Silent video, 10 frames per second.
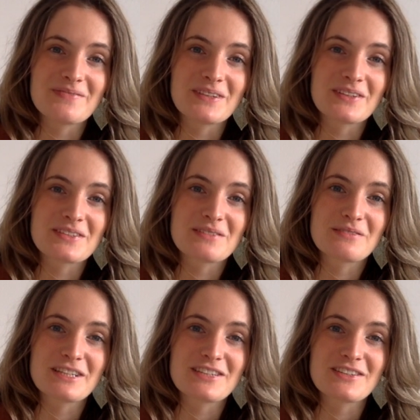Lots of
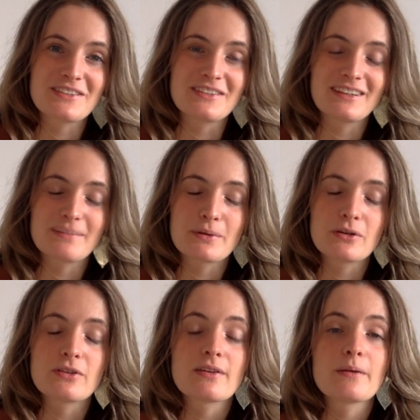ritual,
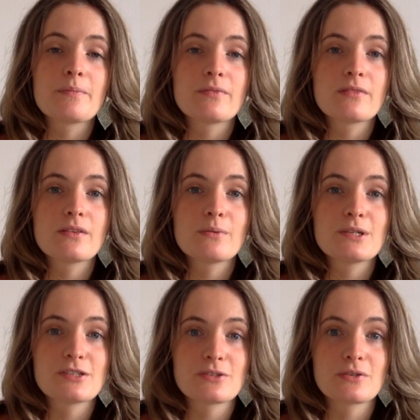because
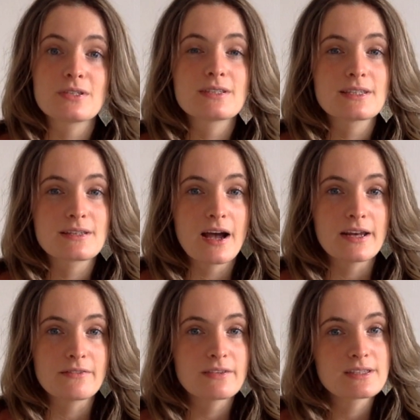winter solstice is
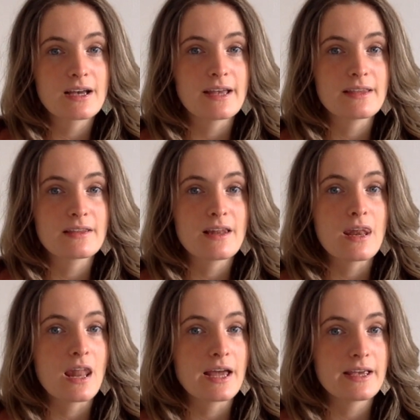kind of a sign that the
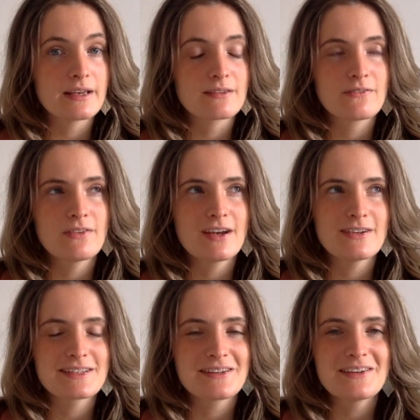light is
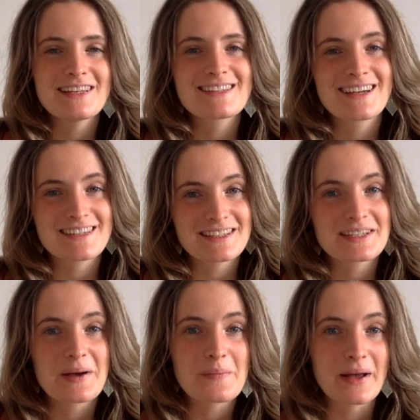very slowly starting to
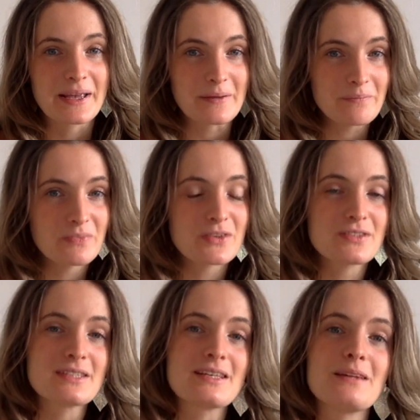come back in. So
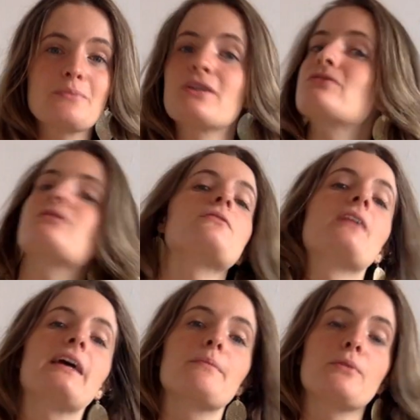it's a celebration of
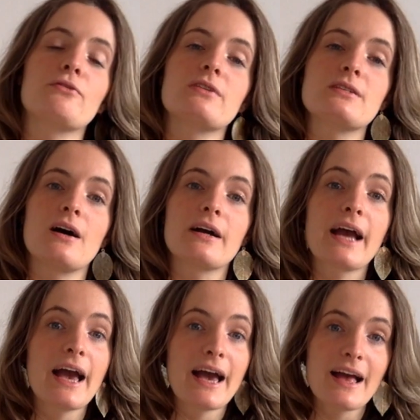both the dark
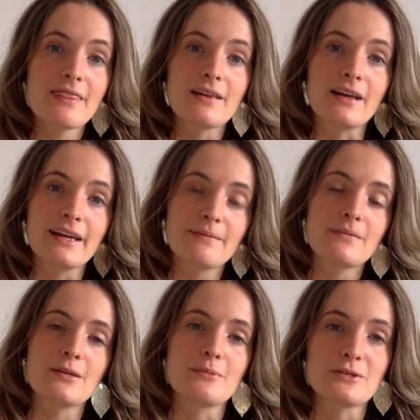and the light,
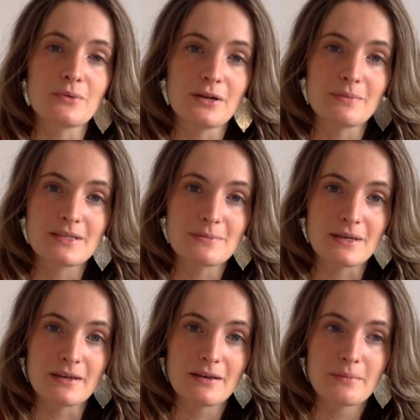similar to what I've been
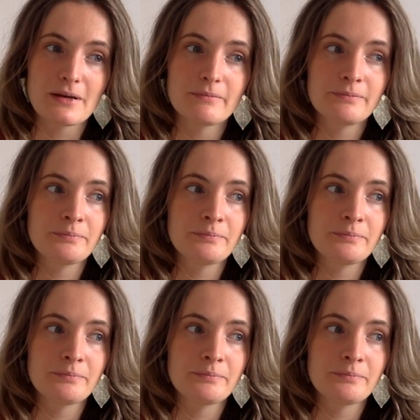speaking about.